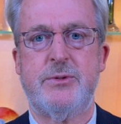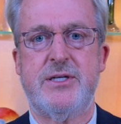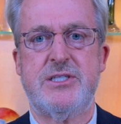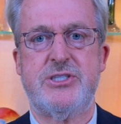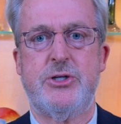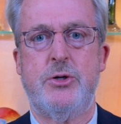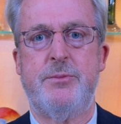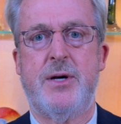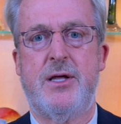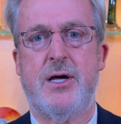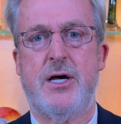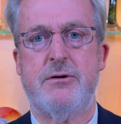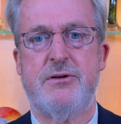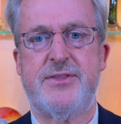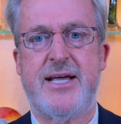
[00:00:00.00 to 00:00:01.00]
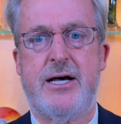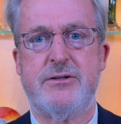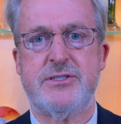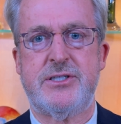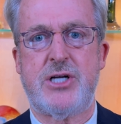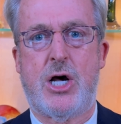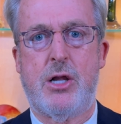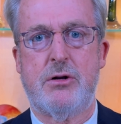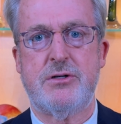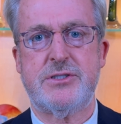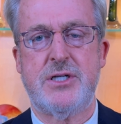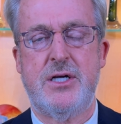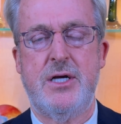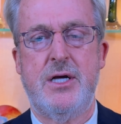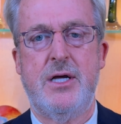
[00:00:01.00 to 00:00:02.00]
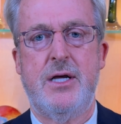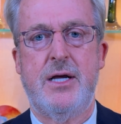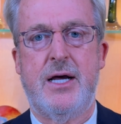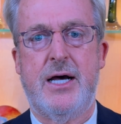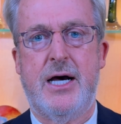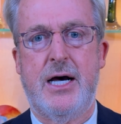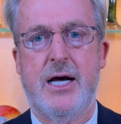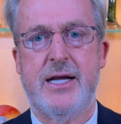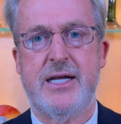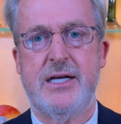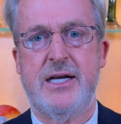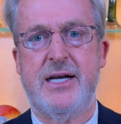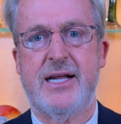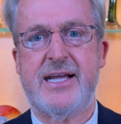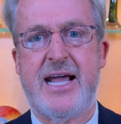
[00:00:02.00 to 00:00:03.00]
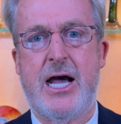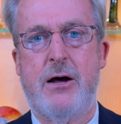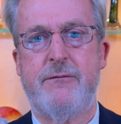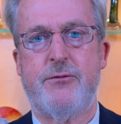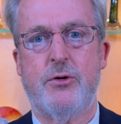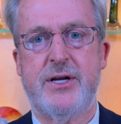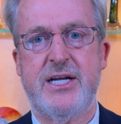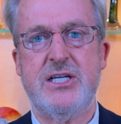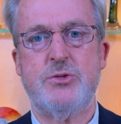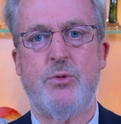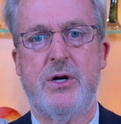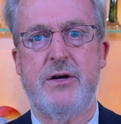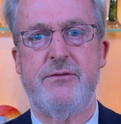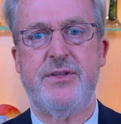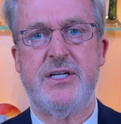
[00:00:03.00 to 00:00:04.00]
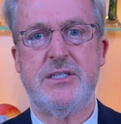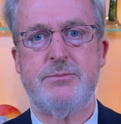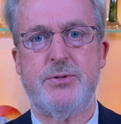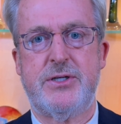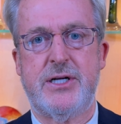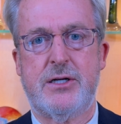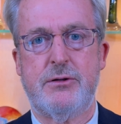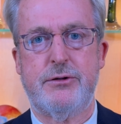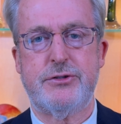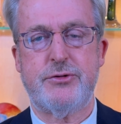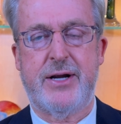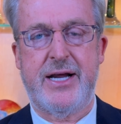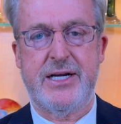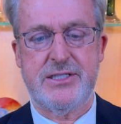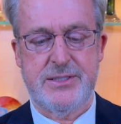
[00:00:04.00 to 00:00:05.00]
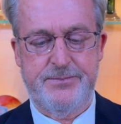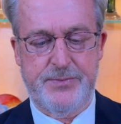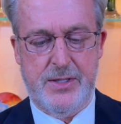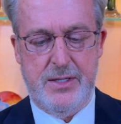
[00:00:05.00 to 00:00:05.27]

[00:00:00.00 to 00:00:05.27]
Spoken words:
We assume $100,000 in an account for each one of these particular trades.